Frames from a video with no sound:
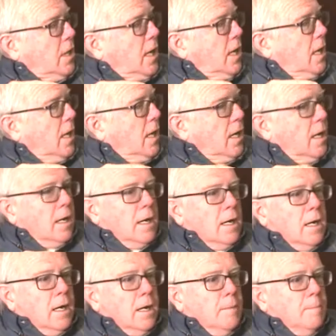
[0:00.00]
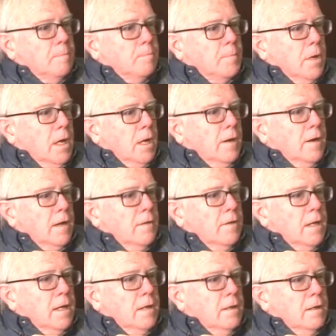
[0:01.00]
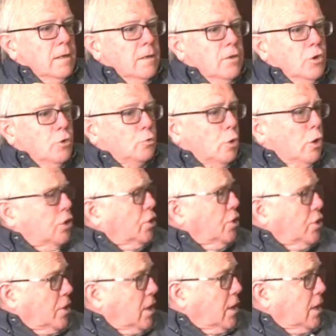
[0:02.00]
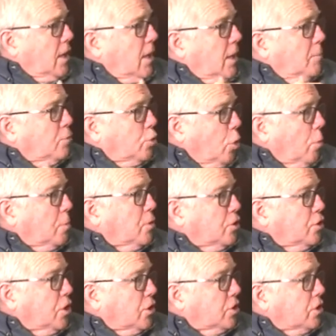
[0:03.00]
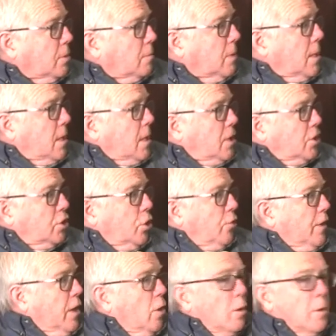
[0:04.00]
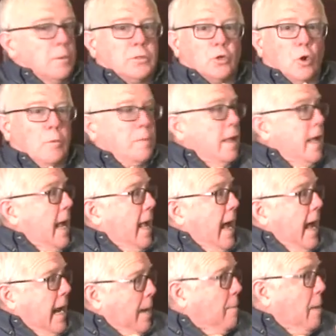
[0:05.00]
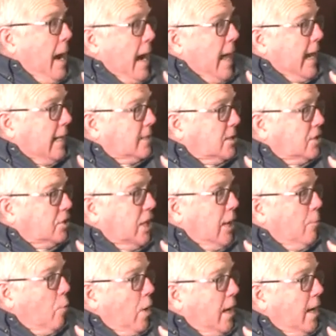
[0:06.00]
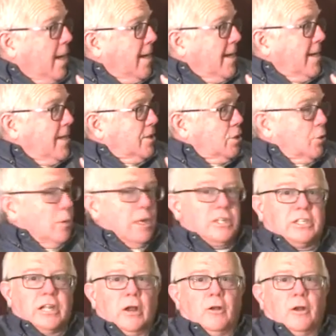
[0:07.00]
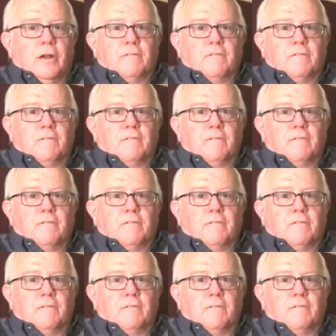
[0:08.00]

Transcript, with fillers: um, nutrition uh, absorption system. Yeah, so they don't absorb the antibiotics the same way. Right. So in a sterile